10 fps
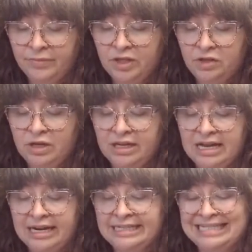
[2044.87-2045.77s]
you can
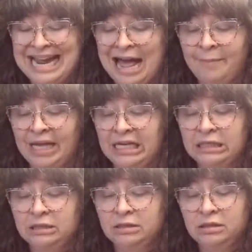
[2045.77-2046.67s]
kind of dab it.
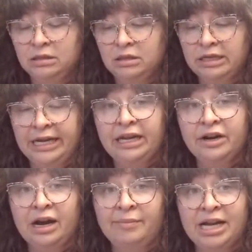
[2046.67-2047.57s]
Like
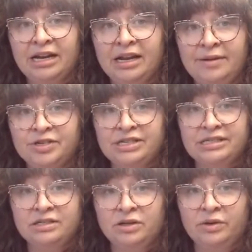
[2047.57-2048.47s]
here, I don't
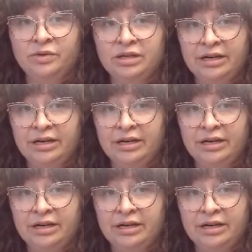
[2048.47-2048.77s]
know.